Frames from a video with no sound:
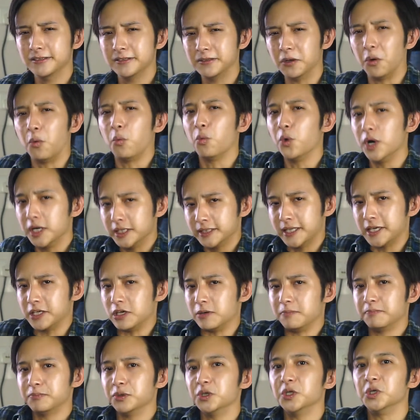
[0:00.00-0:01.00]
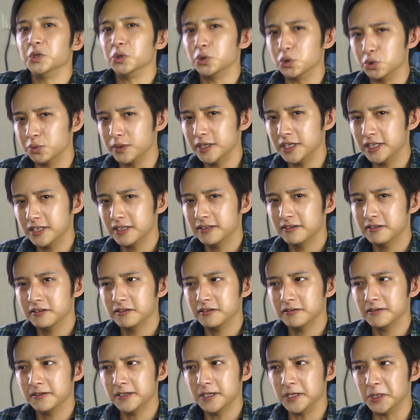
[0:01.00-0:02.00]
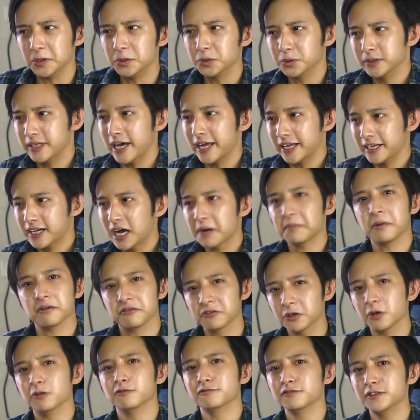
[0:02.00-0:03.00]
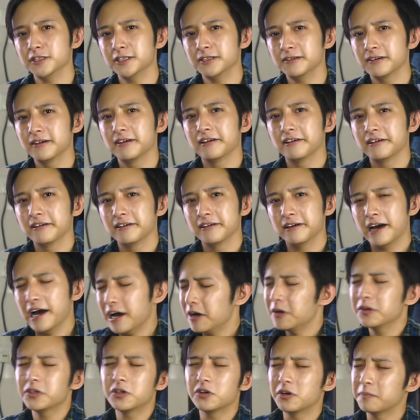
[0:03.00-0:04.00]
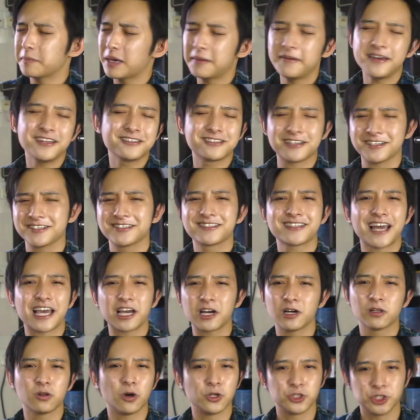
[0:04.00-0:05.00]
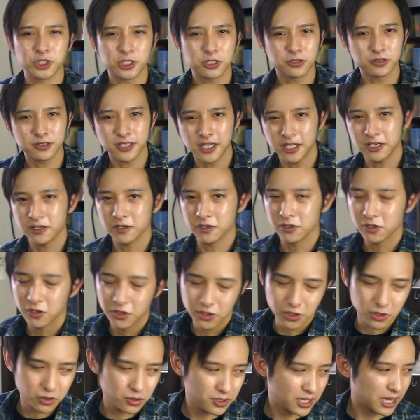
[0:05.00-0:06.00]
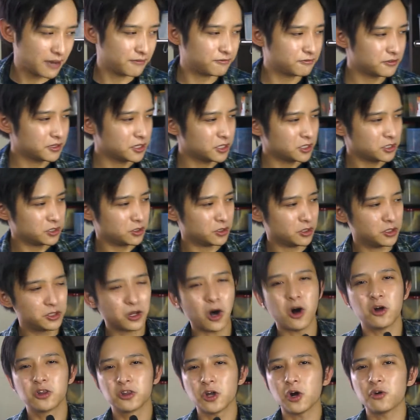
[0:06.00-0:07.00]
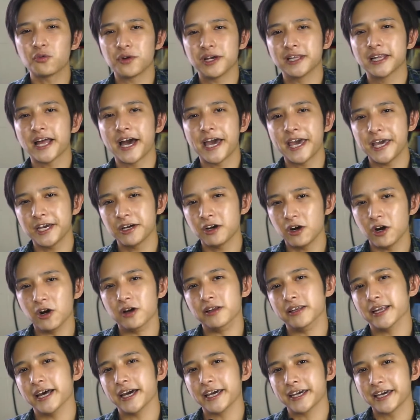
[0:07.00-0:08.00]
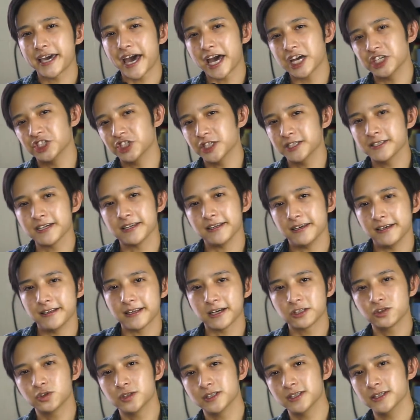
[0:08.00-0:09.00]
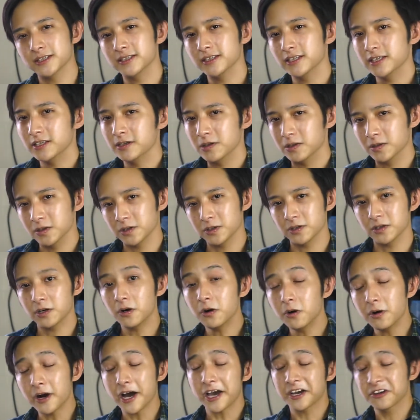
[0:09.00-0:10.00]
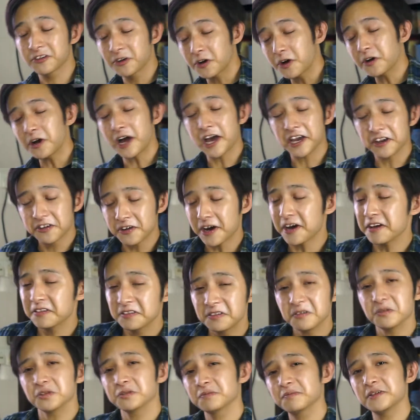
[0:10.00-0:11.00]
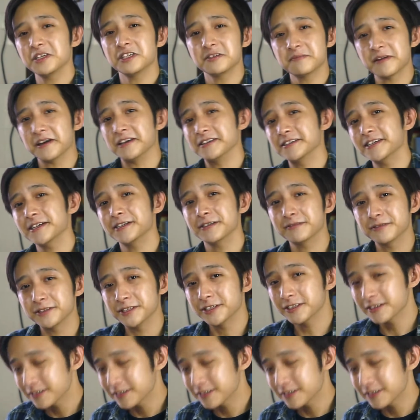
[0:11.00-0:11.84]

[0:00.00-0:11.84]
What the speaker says: the work that you put into it, into that cup of coffee. I don't know, maybe it's a psychological thing, you know, you don't have, not relying on like gadgets and electricity, you know. Oh, I grind those beans myself, you know.